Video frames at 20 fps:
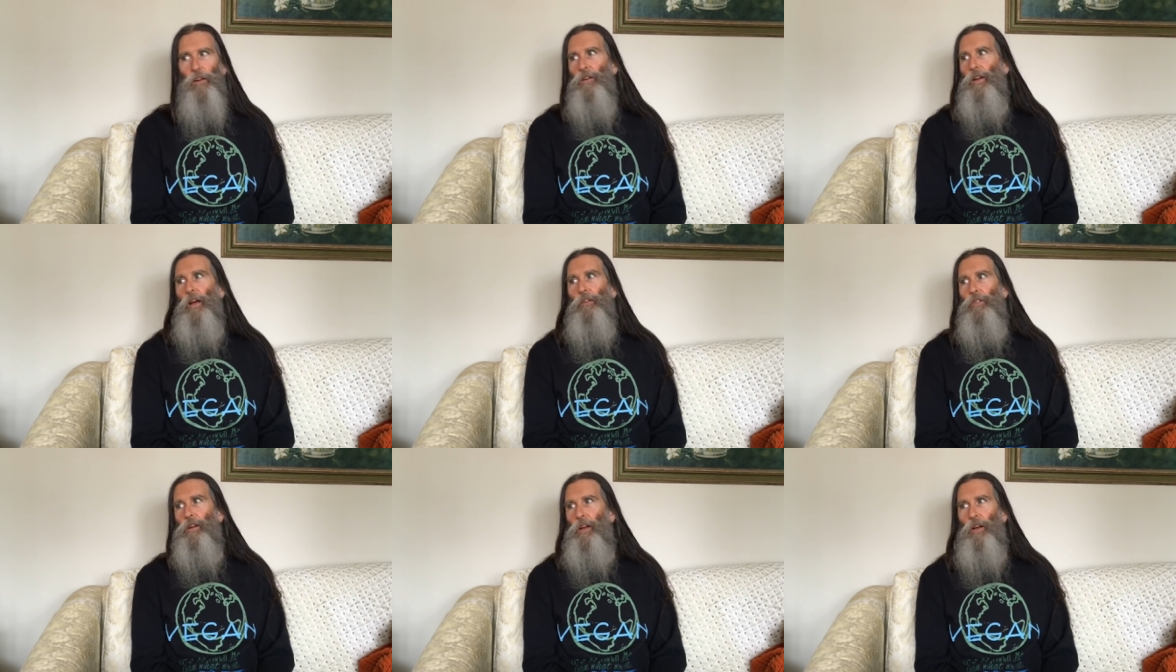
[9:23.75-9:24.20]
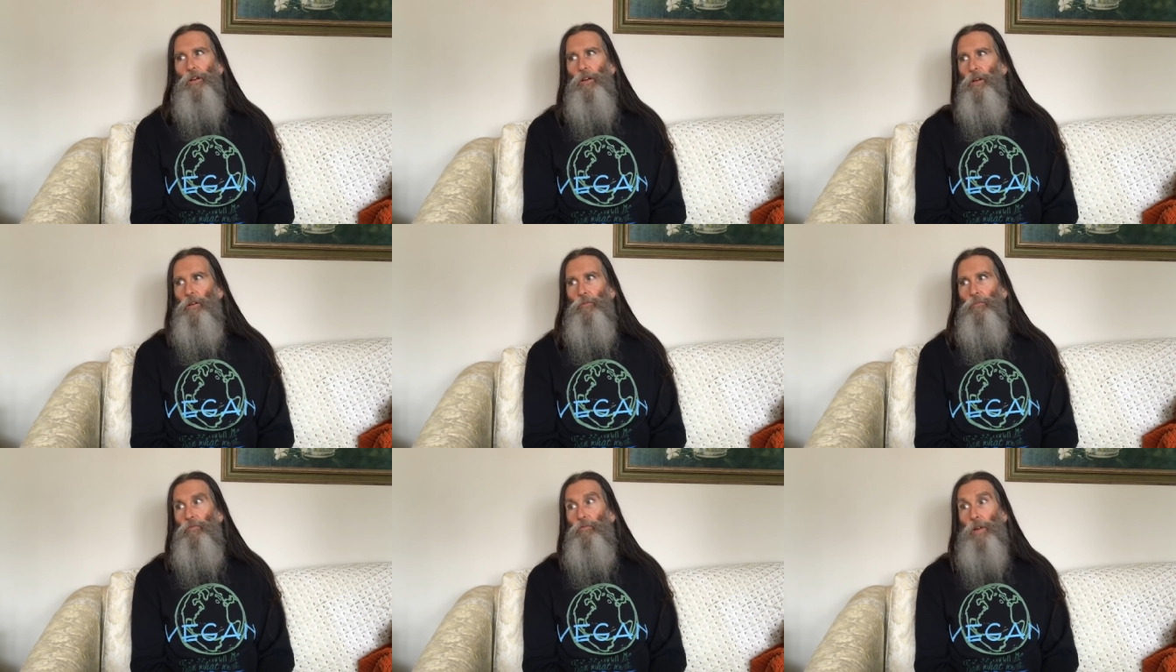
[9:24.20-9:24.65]
You're never going
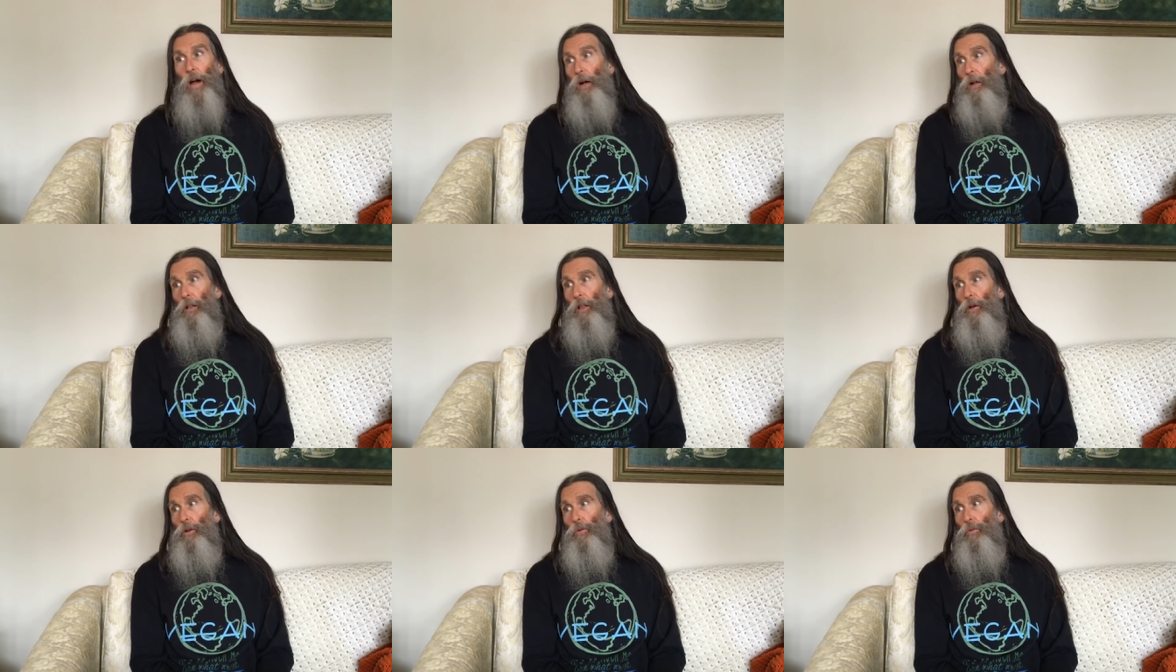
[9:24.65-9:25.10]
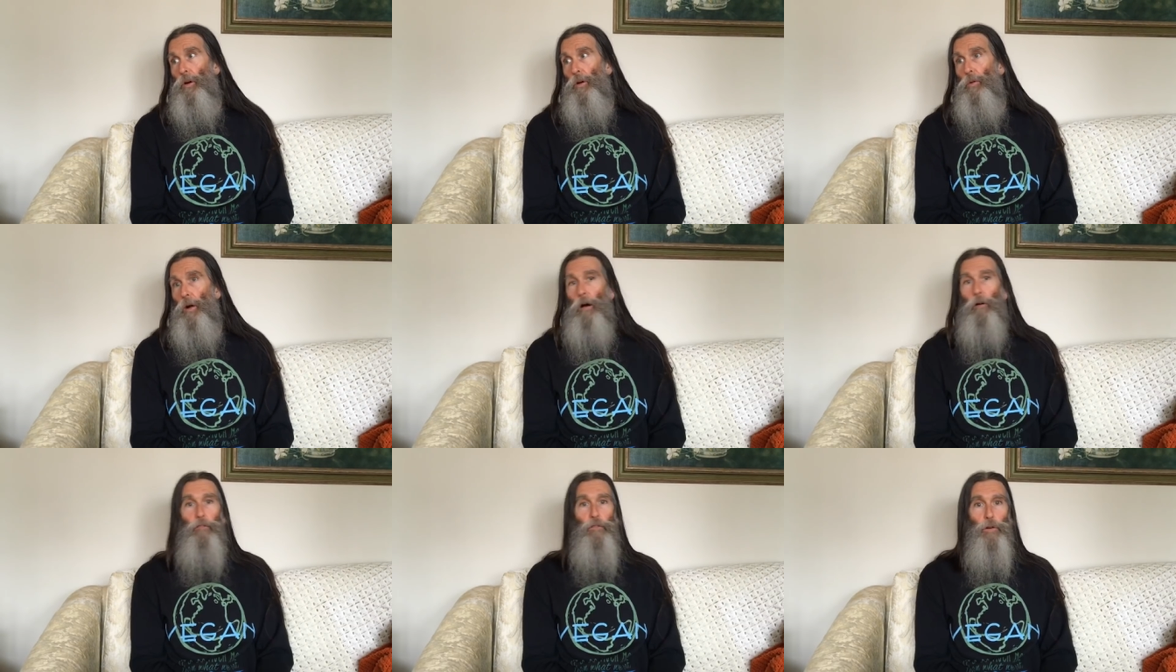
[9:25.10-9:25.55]
to follow a
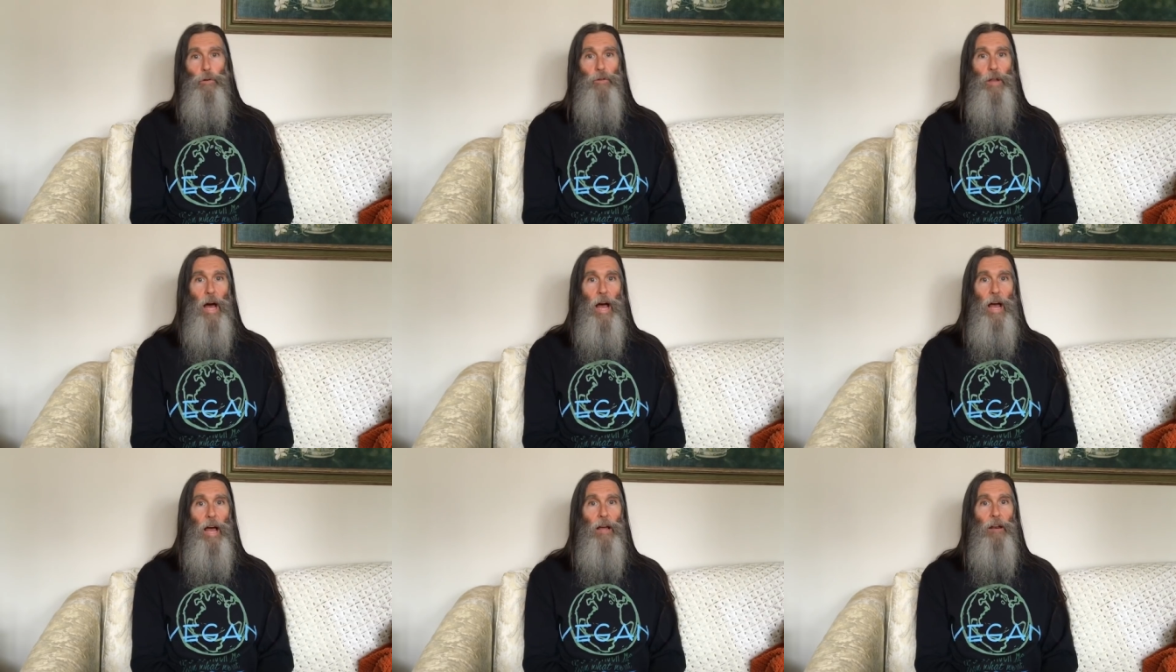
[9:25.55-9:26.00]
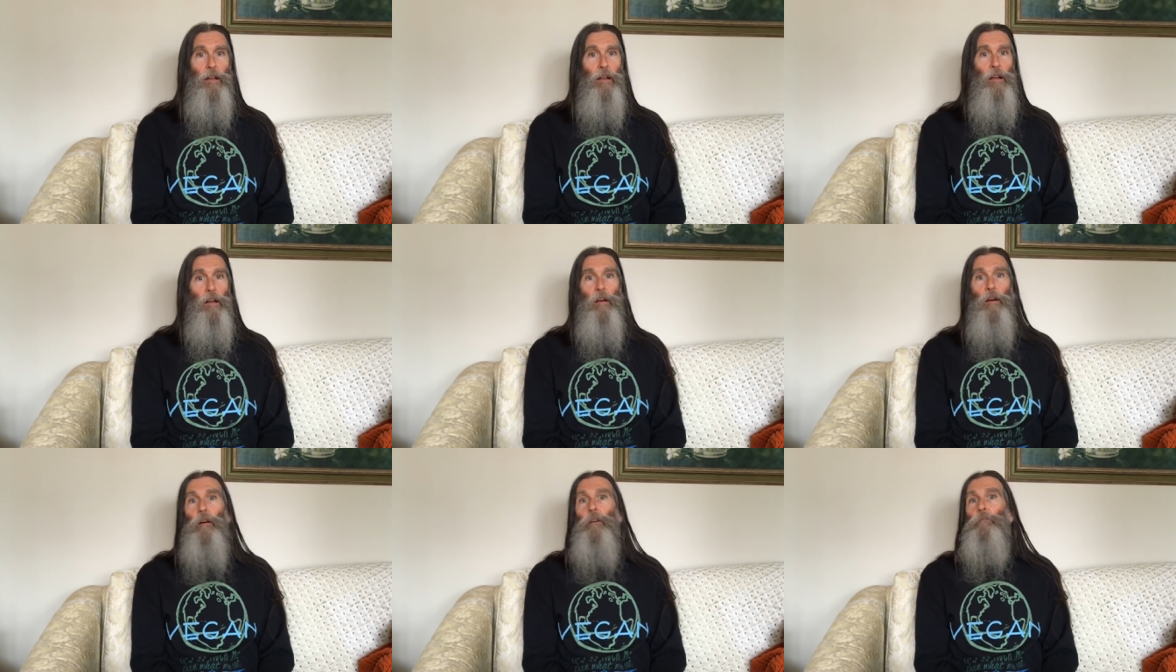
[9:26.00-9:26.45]
raw food diet
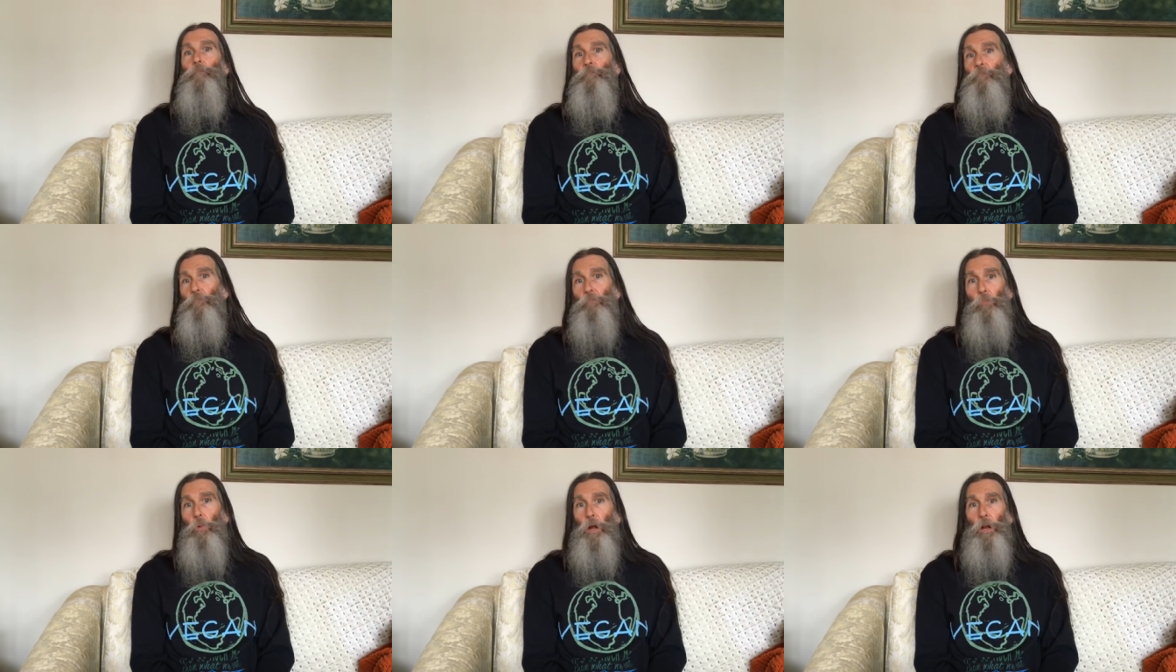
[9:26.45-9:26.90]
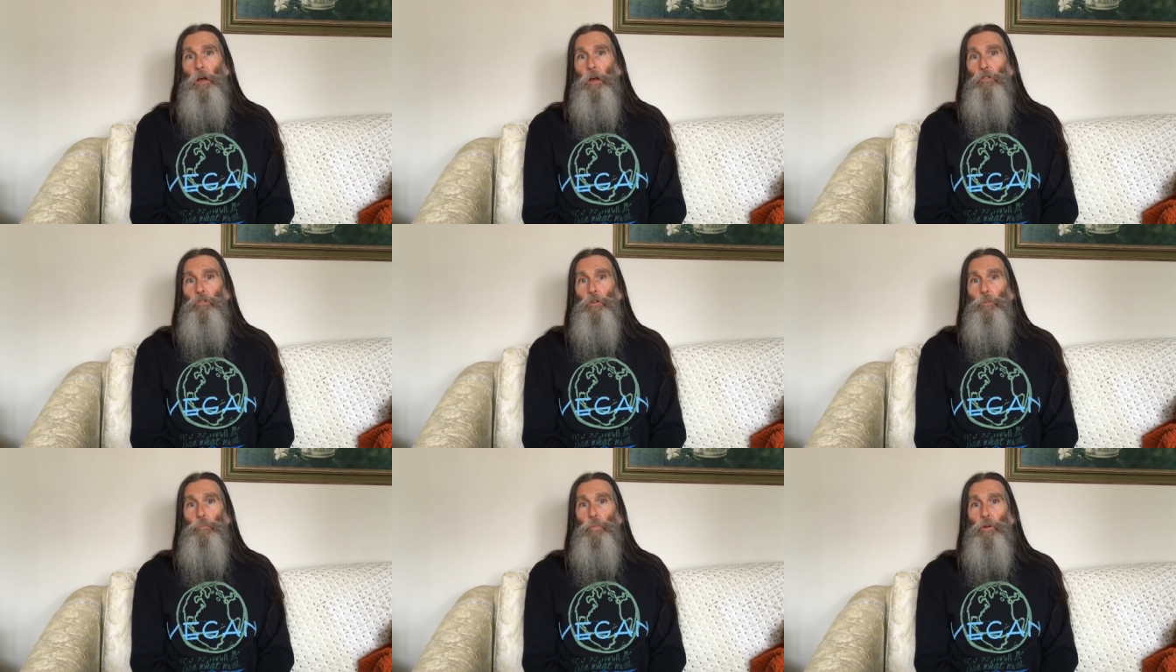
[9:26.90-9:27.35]

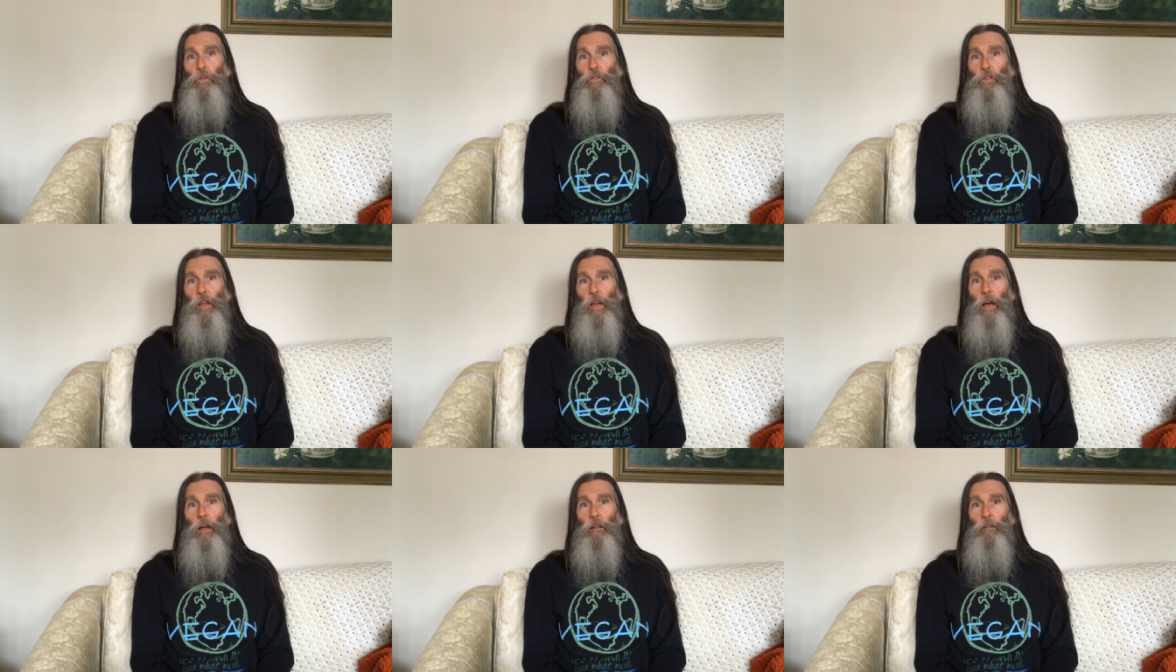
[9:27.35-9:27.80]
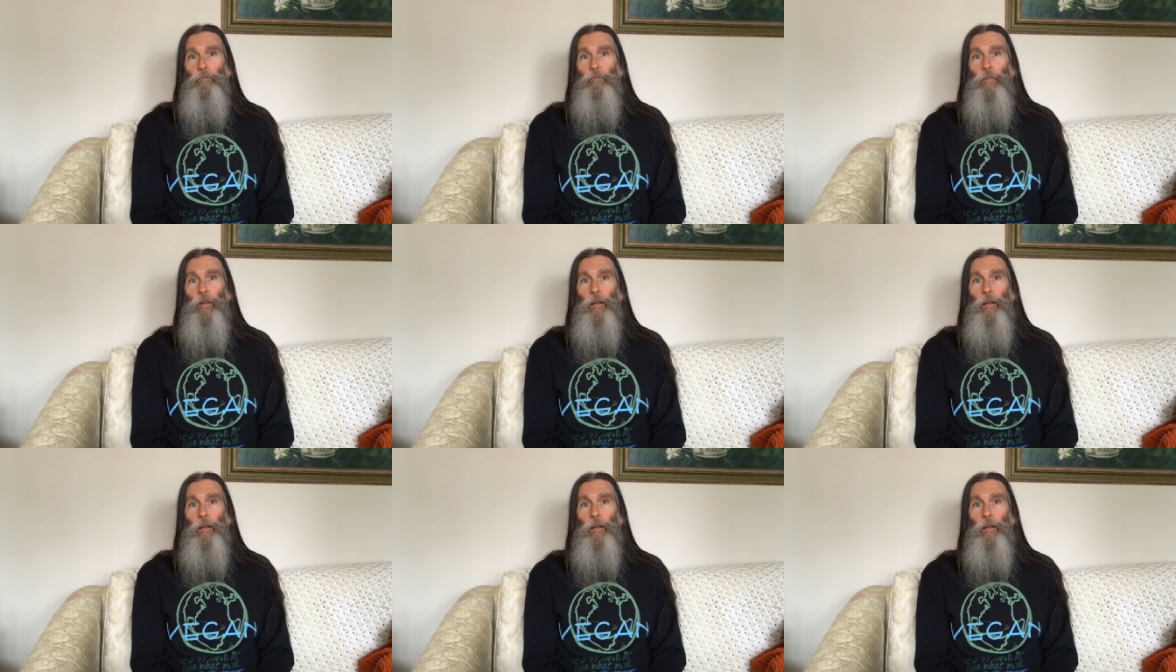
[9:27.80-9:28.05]
100%.